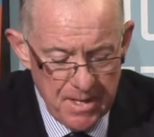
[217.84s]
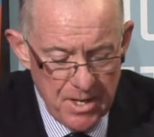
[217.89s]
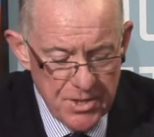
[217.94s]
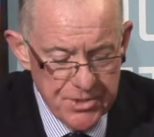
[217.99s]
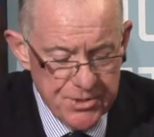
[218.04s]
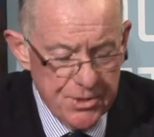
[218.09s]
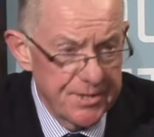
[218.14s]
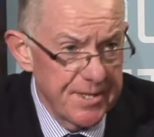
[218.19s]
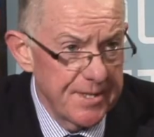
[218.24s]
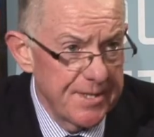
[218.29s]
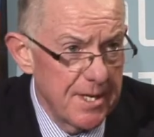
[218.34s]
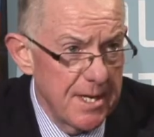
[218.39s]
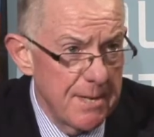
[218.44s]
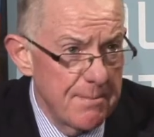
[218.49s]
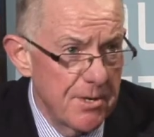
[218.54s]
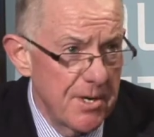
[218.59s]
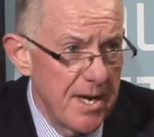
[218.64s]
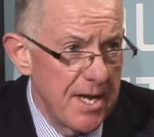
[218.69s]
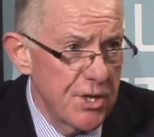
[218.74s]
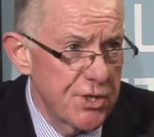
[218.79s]
So the
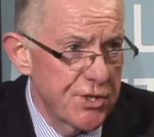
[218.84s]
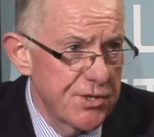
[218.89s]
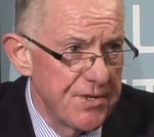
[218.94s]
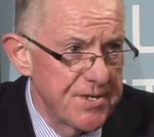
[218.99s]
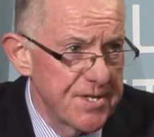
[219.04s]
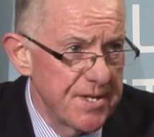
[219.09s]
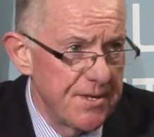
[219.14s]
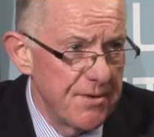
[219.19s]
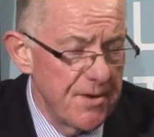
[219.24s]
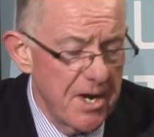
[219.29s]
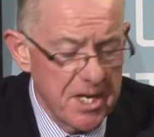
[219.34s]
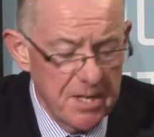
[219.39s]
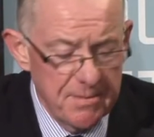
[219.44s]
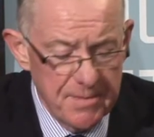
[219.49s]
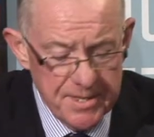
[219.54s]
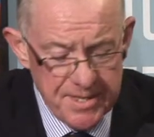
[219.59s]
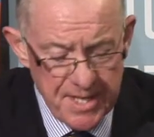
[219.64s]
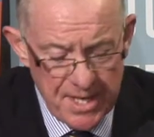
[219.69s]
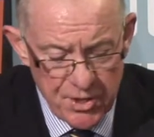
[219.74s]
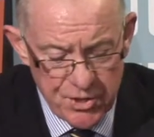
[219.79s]
deliberations and the
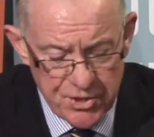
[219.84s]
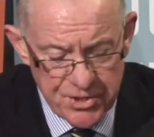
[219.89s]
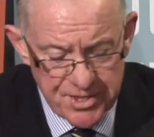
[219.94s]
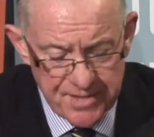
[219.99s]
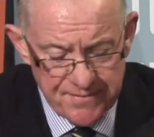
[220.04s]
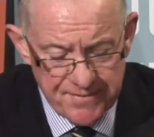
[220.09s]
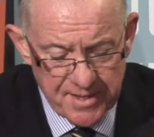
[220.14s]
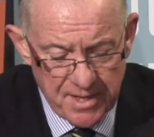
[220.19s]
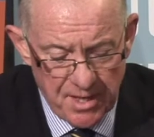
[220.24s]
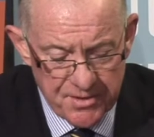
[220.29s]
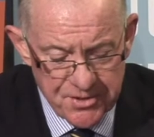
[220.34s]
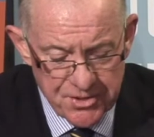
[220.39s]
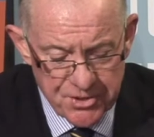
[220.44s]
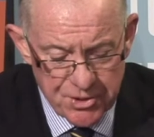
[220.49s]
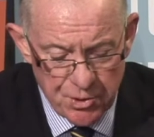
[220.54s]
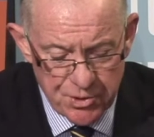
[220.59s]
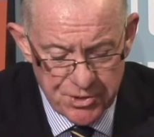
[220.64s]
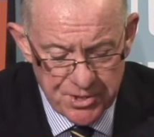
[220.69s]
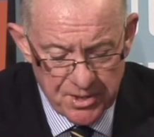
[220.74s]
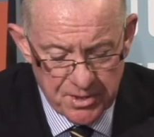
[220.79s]
recommendations of the
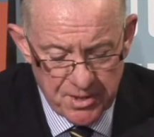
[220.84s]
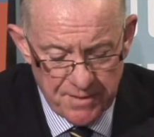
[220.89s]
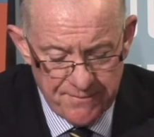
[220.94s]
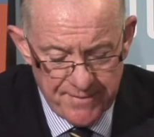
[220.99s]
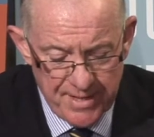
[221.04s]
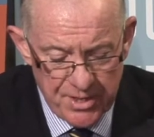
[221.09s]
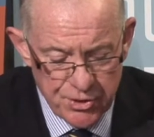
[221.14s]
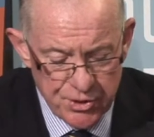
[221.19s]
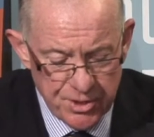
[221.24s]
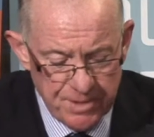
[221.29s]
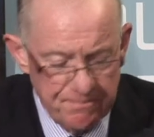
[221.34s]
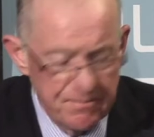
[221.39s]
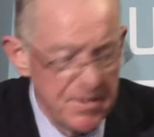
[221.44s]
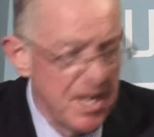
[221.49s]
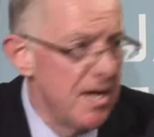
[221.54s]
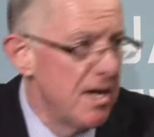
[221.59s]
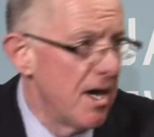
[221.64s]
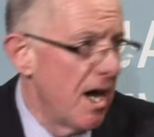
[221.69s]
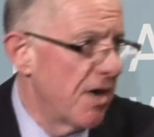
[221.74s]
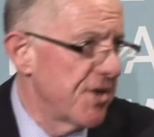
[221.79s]
Constitutional Convention
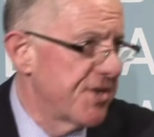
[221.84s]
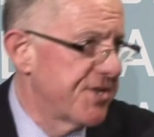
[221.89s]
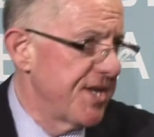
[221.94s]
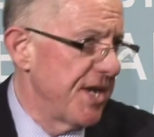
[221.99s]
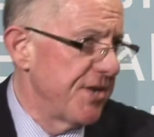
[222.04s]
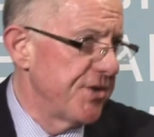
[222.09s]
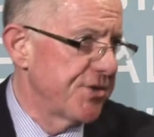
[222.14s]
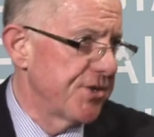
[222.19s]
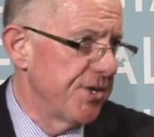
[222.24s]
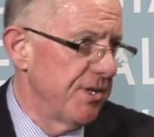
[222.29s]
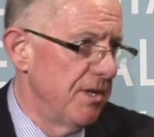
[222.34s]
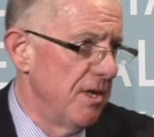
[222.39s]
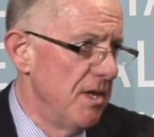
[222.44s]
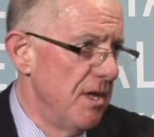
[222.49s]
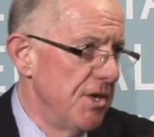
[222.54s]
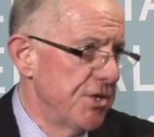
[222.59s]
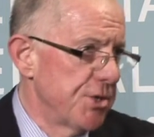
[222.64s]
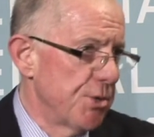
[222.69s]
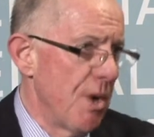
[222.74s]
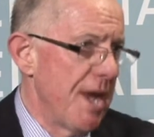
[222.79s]
are central
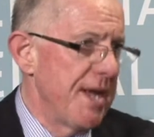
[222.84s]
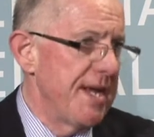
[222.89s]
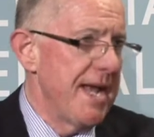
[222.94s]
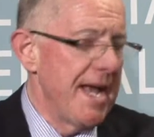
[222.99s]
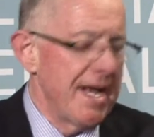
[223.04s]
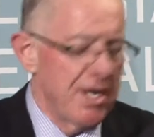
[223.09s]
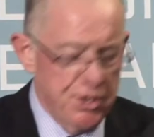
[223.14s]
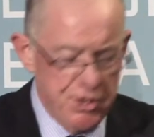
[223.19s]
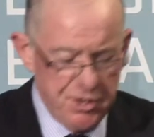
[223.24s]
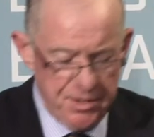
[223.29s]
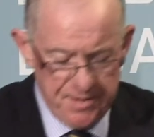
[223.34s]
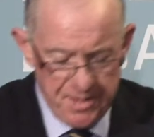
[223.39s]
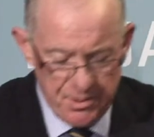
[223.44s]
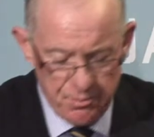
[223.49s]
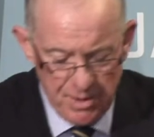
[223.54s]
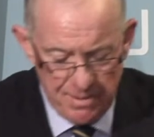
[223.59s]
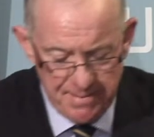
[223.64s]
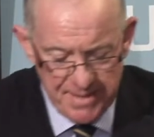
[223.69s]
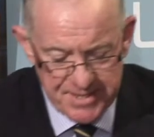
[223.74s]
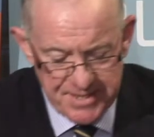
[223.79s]
to any action that
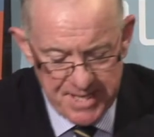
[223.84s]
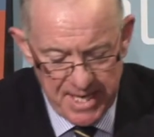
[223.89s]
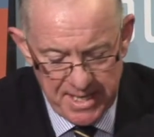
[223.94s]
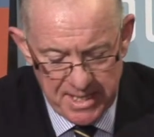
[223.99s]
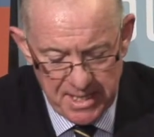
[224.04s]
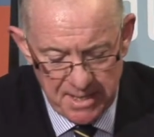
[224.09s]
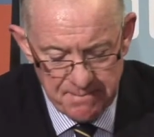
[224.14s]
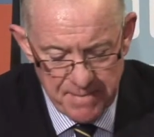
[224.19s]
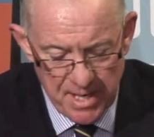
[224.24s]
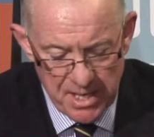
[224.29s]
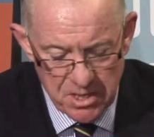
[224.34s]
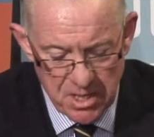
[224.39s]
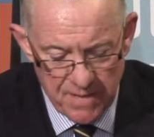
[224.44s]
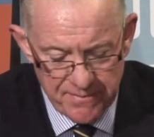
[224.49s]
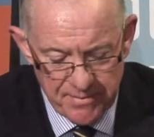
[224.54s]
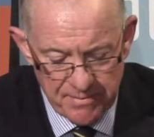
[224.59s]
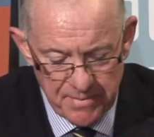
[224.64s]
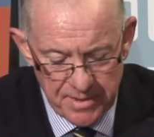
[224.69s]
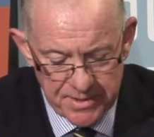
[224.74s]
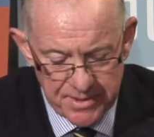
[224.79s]
will be taken by
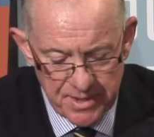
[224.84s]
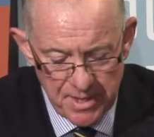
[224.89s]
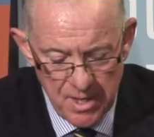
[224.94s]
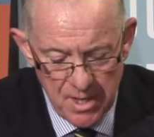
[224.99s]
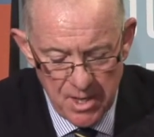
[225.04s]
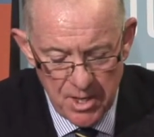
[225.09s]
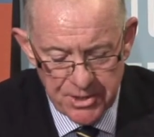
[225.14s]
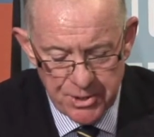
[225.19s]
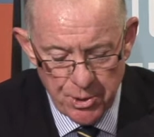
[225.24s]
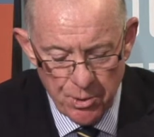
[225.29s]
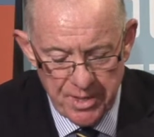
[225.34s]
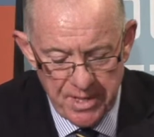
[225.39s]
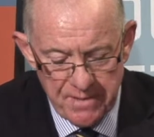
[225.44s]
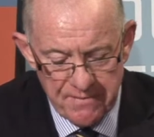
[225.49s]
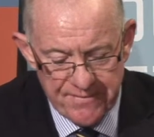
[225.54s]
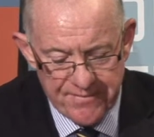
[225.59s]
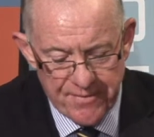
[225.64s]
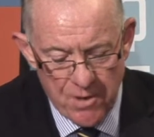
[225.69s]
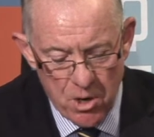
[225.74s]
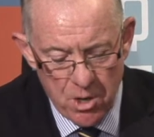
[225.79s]
government to an
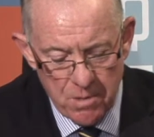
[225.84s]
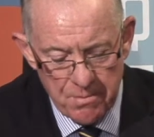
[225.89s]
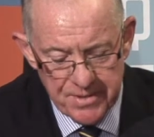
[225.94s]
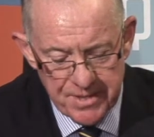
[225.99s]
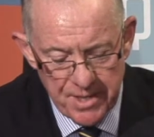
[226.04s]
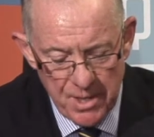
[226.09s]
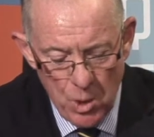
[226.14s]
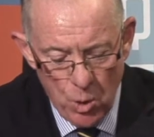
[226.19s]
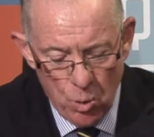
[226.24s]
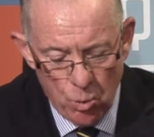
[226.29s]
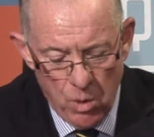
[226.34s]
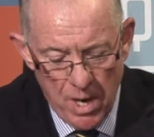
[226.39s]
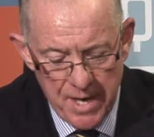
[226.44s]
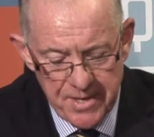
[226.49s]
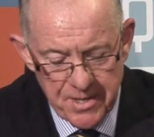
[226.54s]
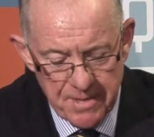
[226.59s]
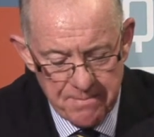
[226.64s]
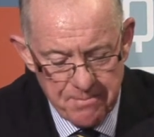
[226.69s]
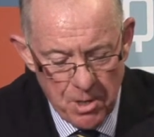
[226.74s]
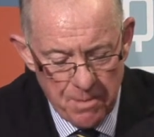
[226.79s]
informed,
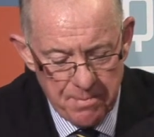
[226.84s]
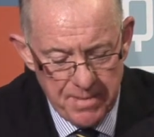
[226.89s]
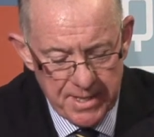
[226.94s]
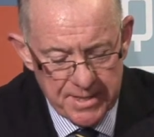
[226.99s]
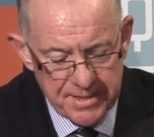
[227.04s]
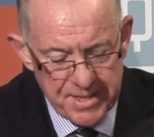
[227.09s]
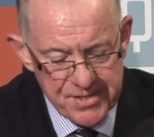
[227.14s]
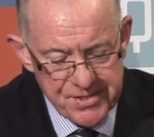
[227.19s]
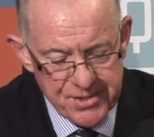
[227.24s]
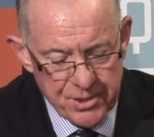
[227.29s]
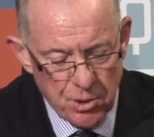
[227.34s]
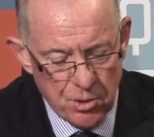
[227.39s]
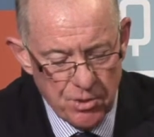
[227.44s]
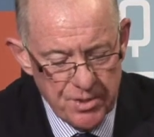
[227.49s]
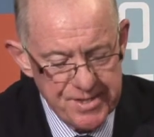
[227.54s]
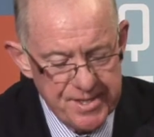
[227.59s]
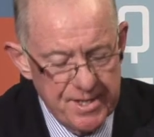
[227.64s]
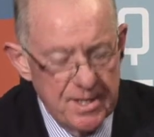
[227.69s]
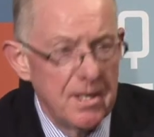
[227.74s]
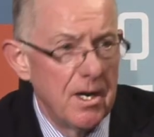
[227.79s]
wider public
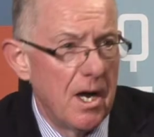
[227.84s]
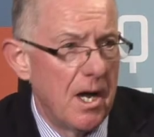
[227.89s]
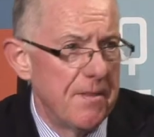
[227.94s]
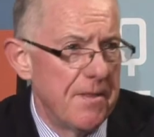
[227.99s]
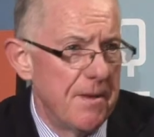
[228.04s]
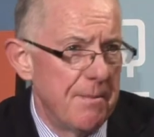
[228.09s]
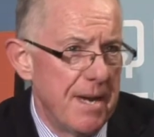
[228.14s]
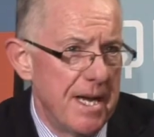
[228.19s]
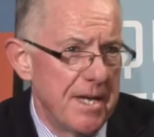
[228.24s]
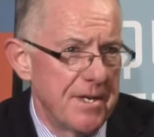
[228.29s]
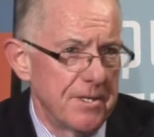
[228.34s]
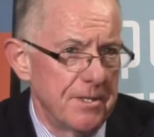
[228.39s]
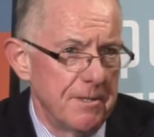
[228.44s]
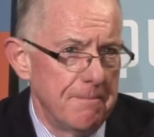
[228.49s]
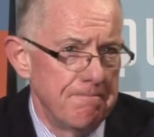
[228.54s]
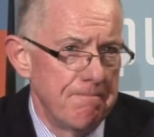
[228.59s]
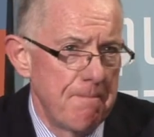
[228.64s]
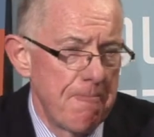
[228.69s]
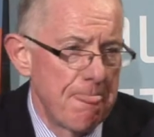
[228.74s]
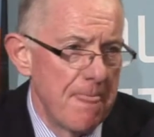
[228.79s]
discourse on the matter.
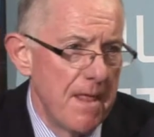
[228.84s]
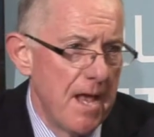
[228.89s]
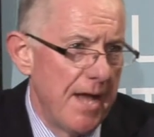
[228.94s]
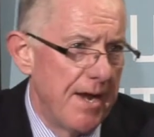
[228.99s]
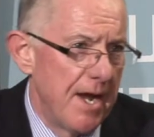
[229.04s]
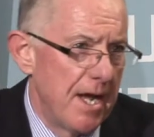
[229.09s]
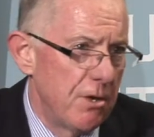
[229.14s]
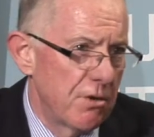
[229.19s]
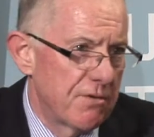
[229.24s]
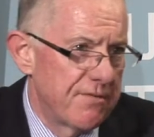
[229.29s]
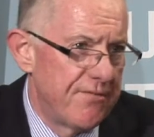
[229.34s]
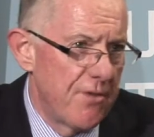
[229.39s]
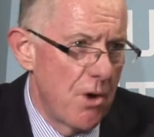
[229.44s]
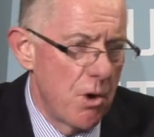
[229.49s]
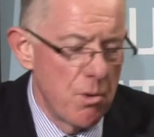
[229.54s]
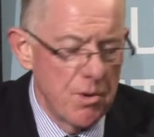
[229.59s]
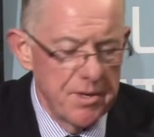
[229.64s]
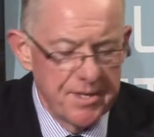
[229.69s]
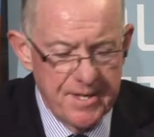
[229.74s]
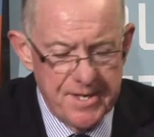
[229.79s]
And I look
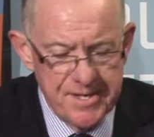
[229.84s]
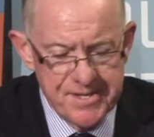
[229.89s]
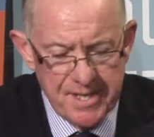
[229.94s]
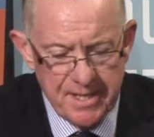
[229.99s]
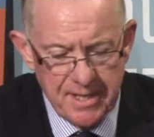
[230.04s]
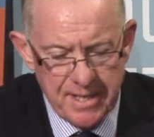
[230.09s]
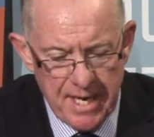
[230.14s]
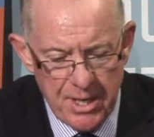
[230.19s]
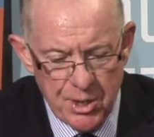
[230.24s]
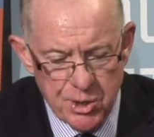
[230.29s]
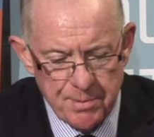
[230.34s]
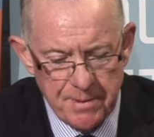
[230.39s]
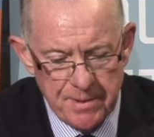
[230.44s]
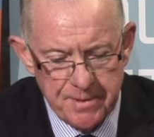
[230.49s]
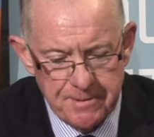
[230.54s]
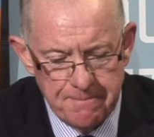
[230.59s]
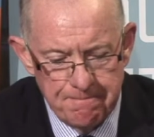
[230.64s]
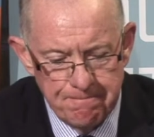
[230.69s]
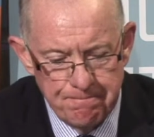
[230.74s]
forward to this engagement.